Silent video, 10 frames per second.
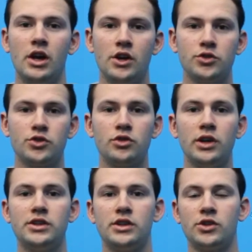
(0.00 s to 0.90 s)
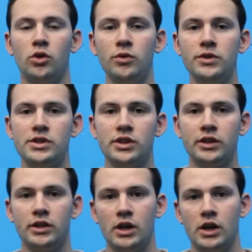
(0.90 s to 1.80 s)
So it was crazy. So
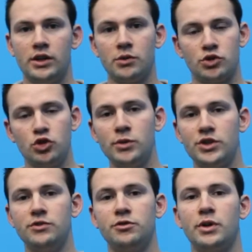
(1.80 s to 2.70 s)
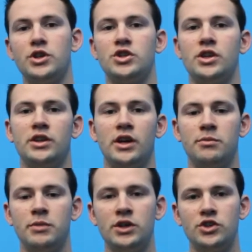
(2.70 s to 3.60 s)
obviously there was too much information out there,
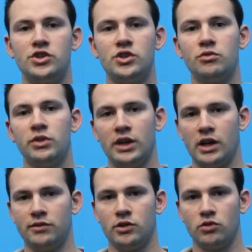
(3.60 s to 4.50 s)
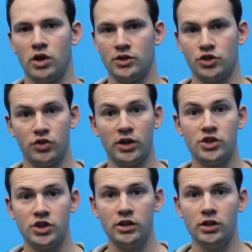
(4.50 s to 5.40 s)
and Meg just didn't really have the right
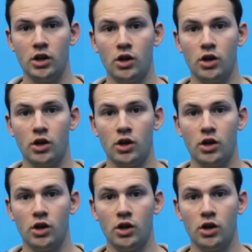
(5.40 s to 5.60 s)
strategy